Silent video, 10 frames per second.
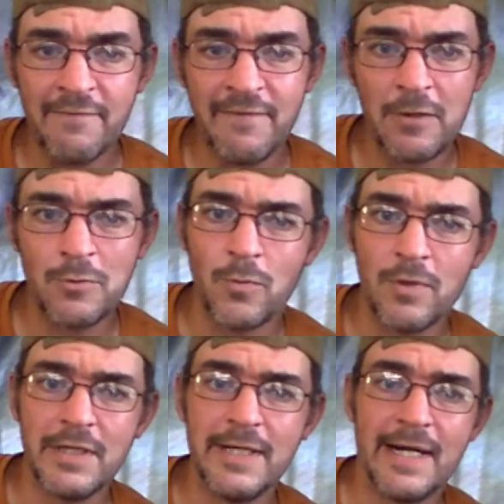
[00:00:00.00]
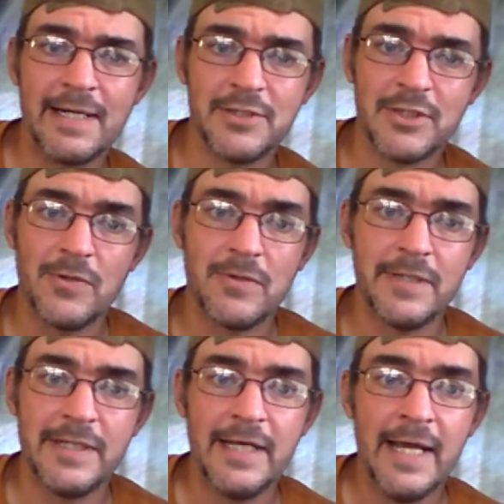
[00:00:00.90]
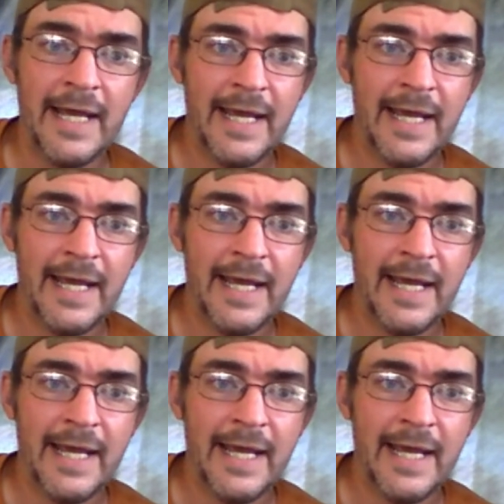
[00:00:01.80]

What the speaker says: and I found one and I installed it,